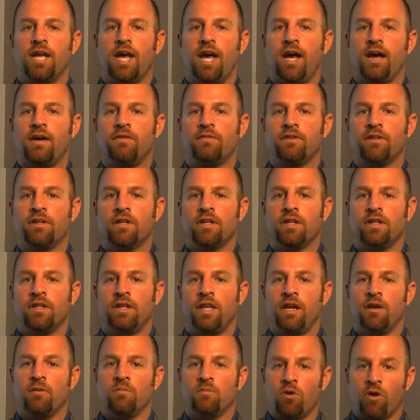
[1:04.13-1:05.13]
have,
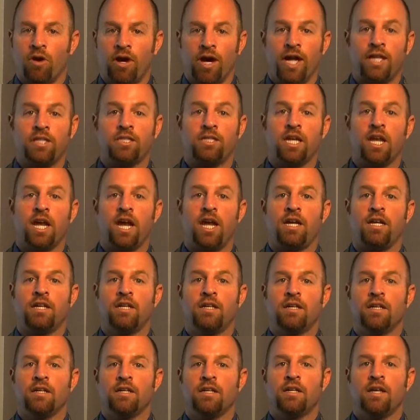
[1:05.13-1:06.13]
they are more
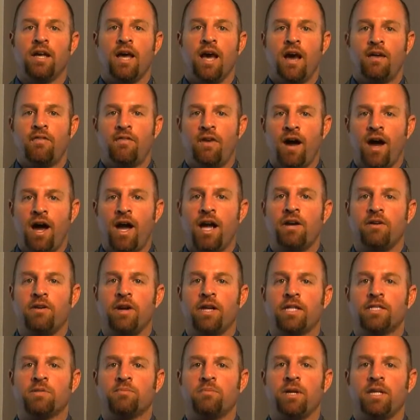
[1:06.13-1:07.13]
educated, have higher
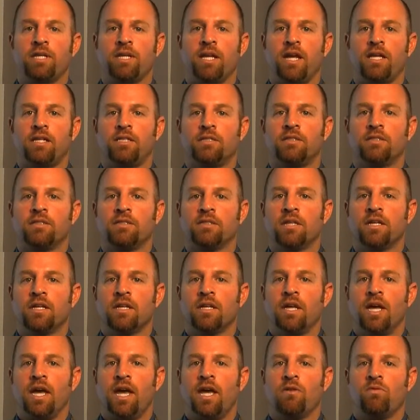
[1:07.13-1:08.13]
expectations,
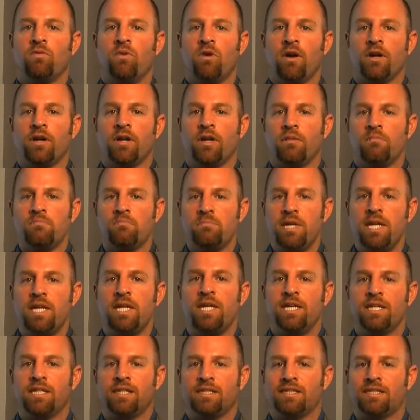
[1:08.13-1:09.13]
and want
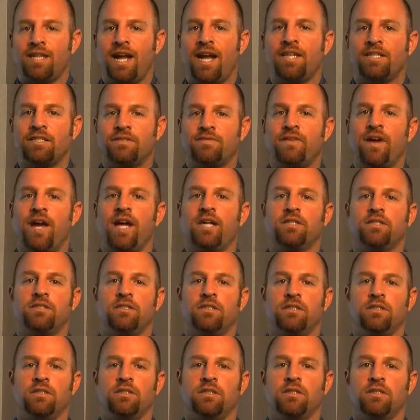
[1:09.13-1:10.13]
immediate
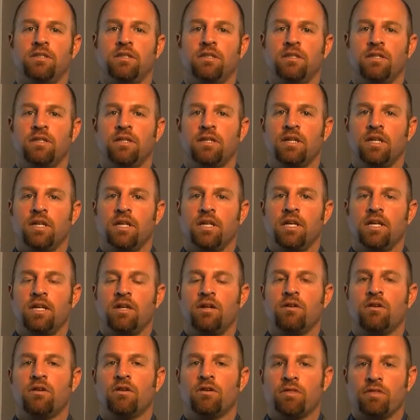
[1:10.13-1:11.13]
satisfaction.
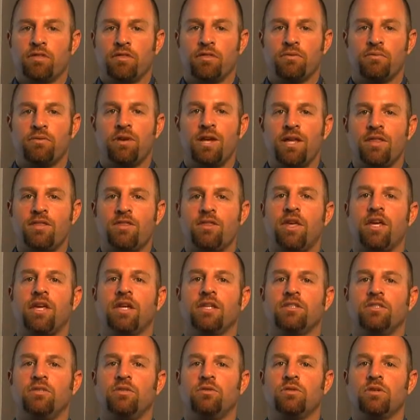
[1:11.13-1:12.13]
Here are 3
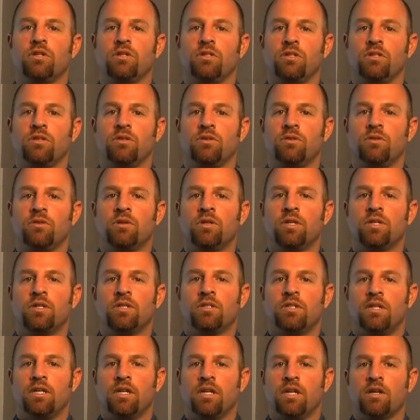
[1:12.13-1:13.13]
things you can do
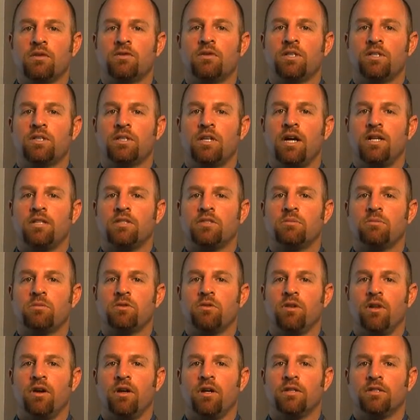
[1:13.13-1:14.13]
to increase customer
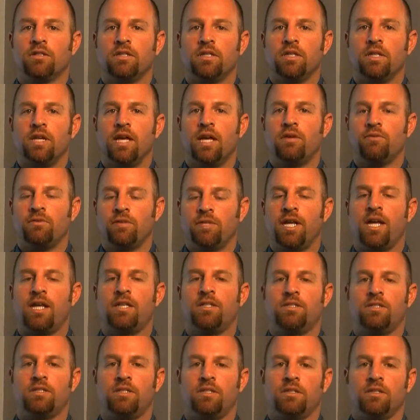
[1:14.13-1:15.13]
loyalty and
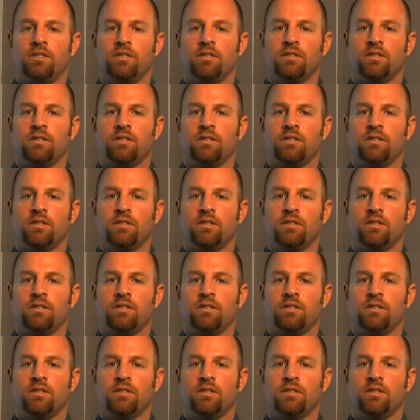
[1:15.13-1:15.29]
retention.